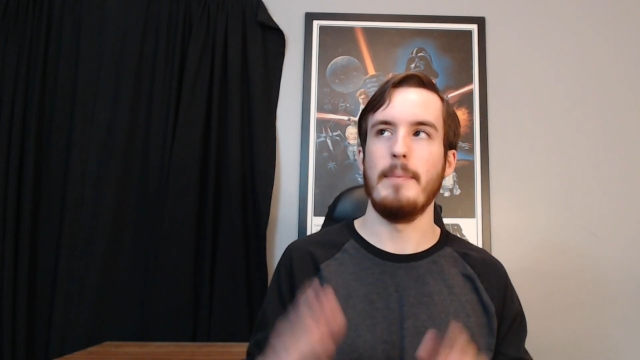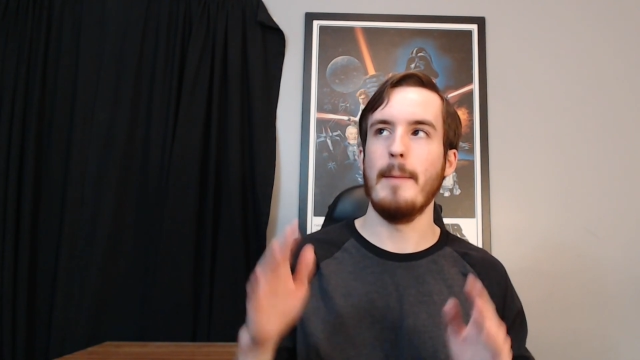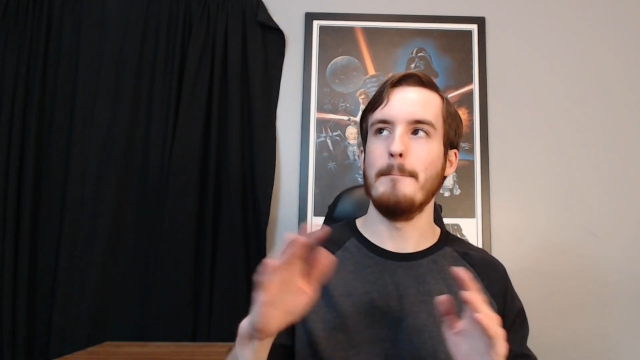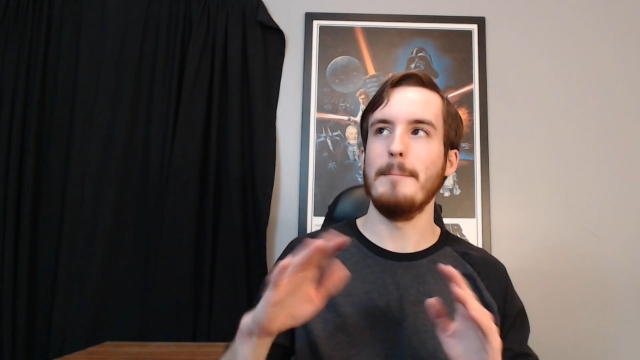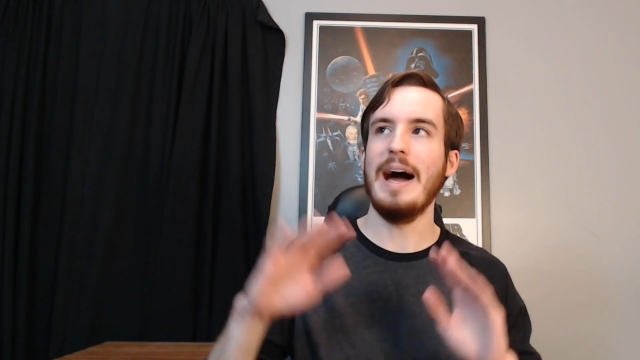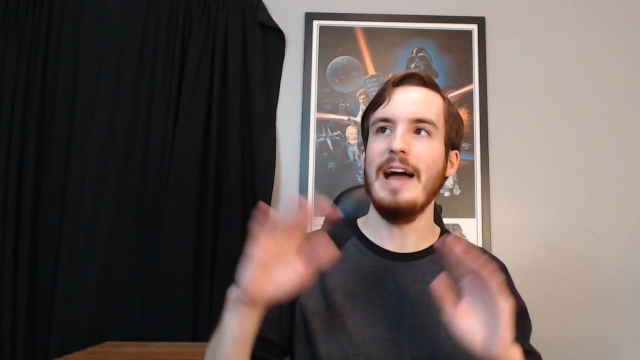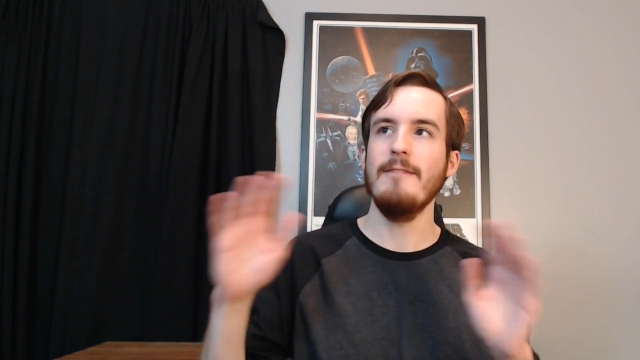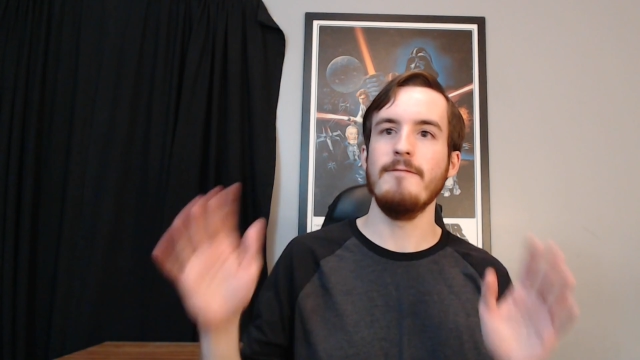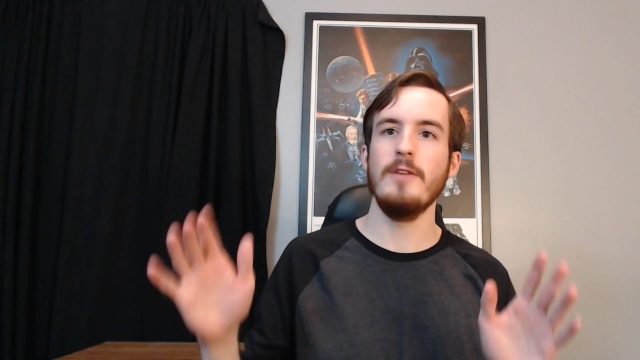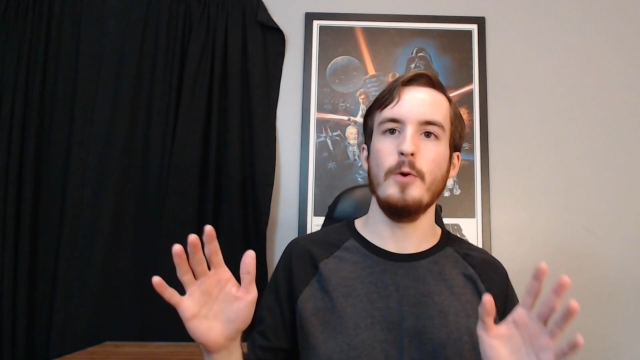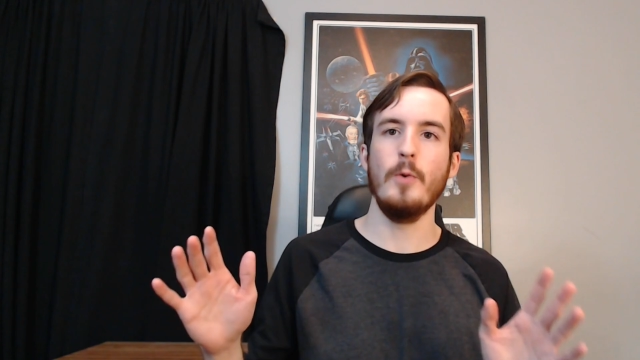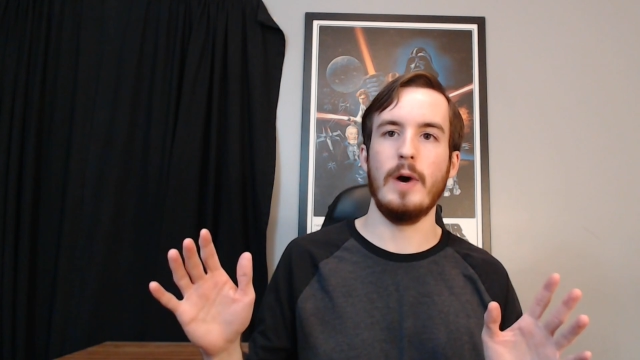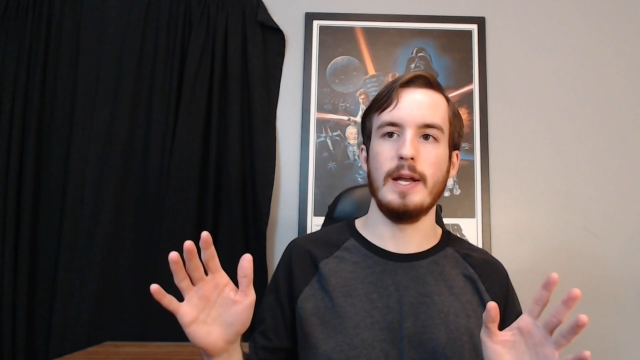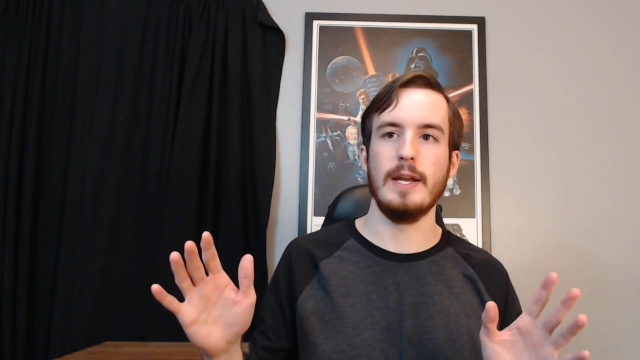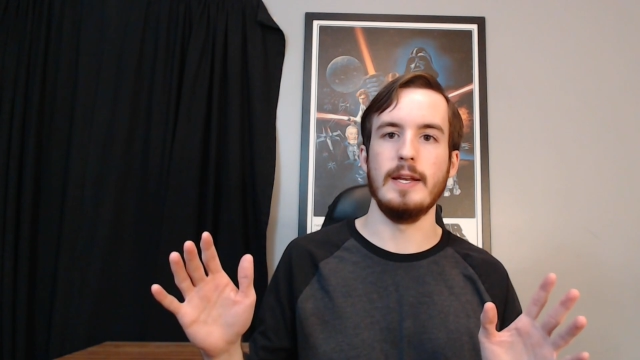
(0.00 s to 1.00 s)
but my
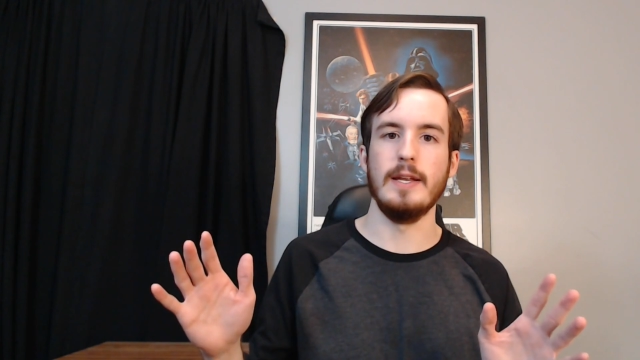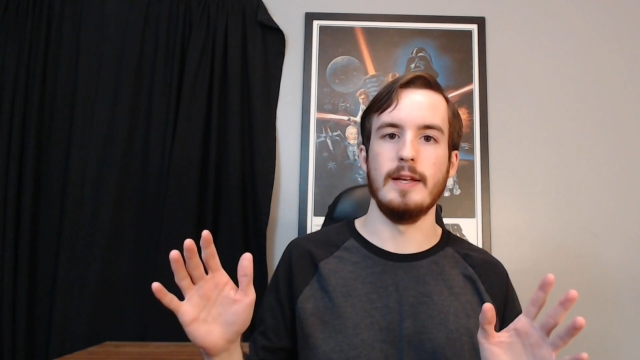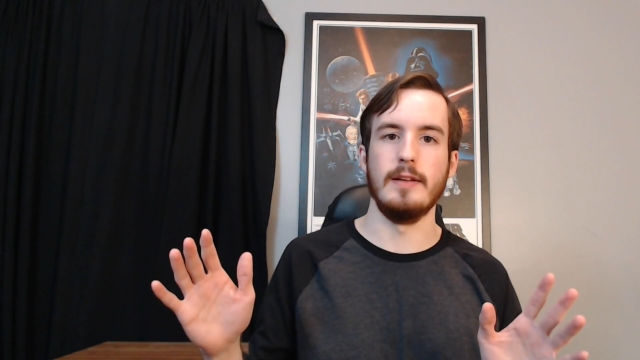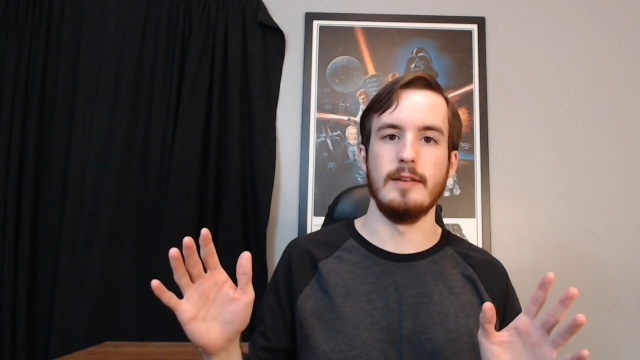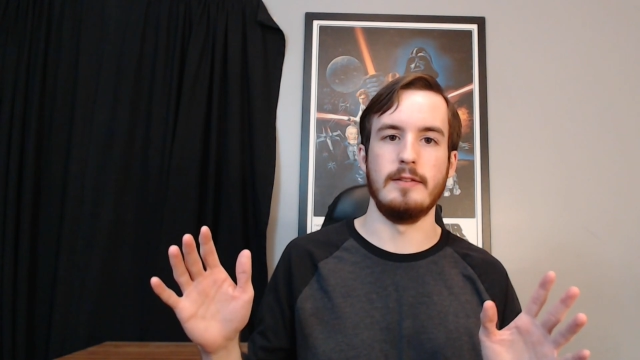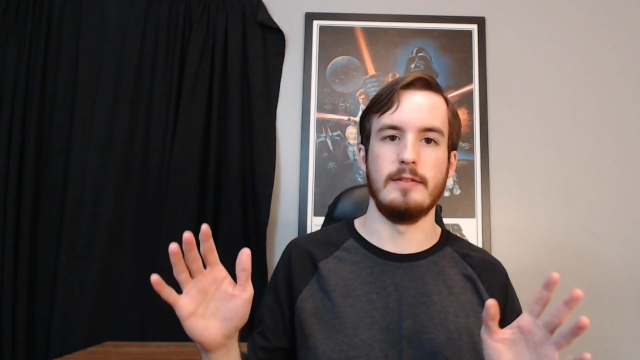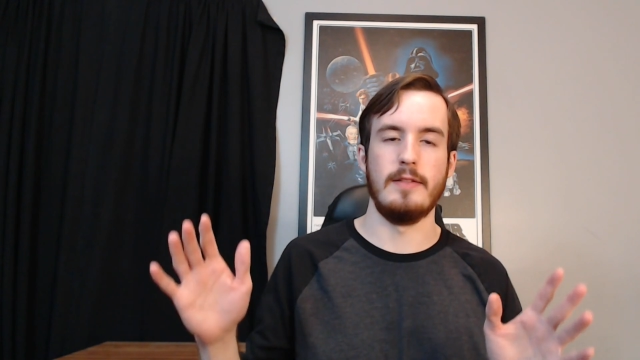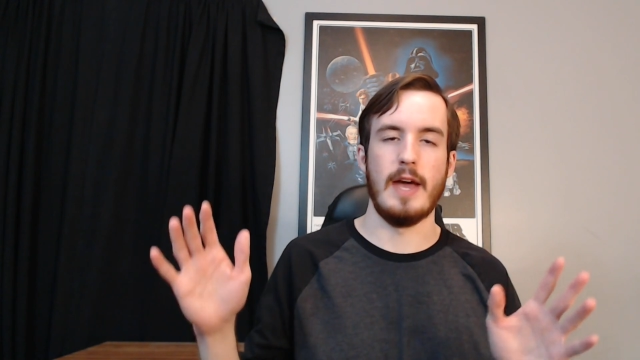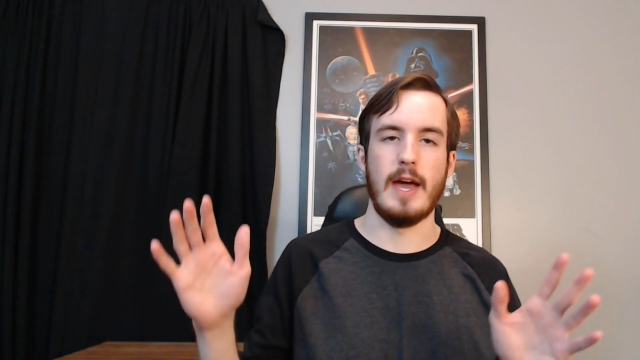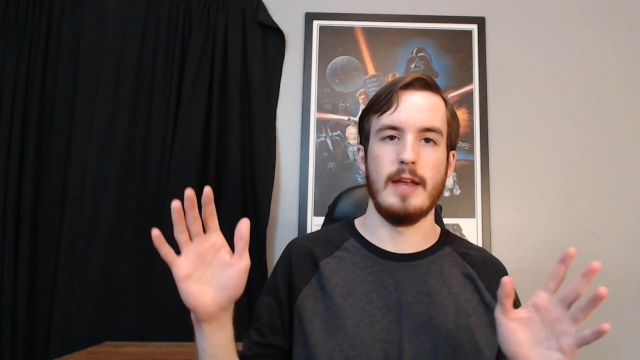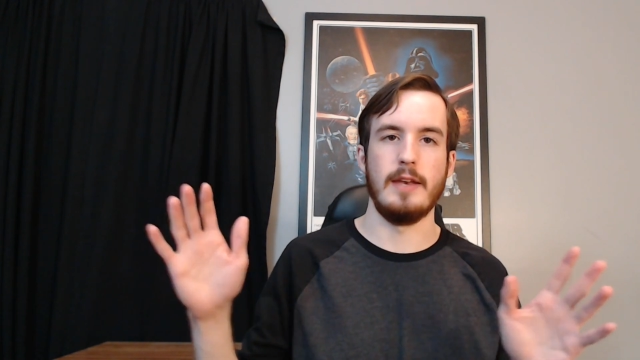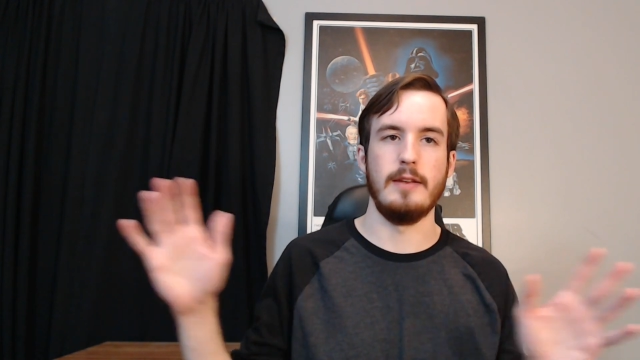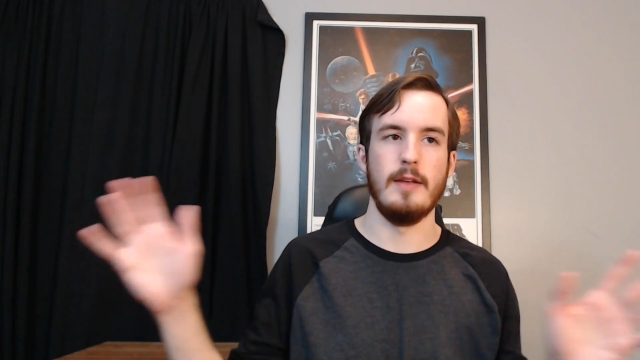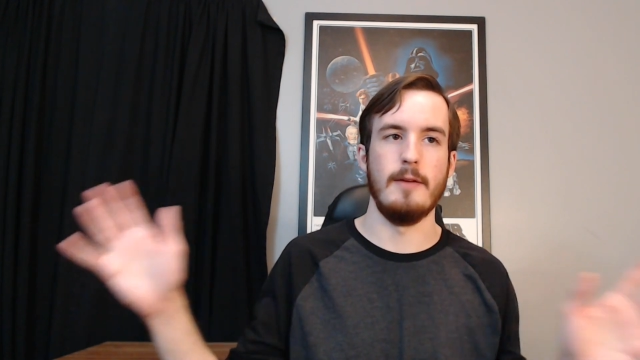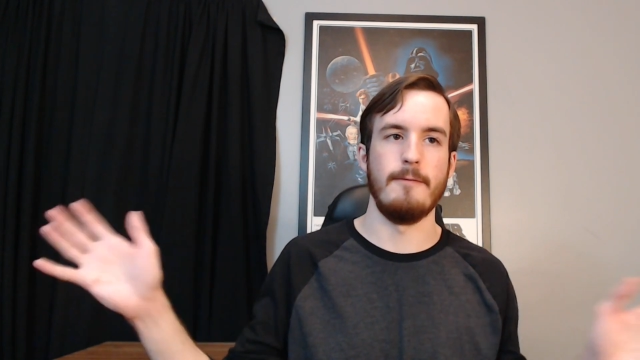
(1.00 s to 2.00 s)
view on it is
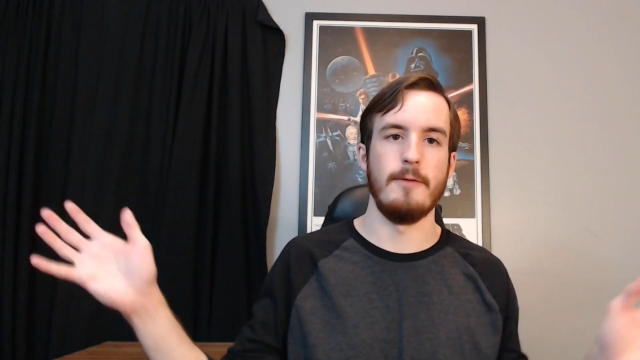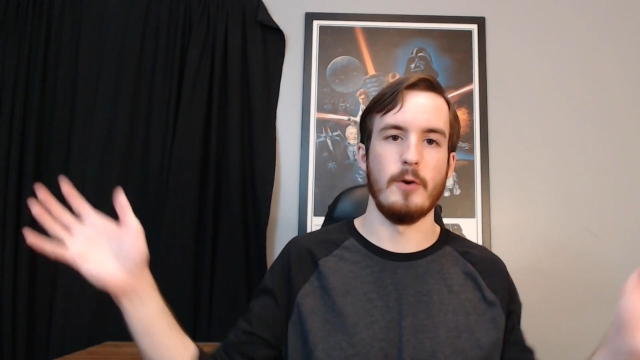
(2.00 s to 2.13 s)
that if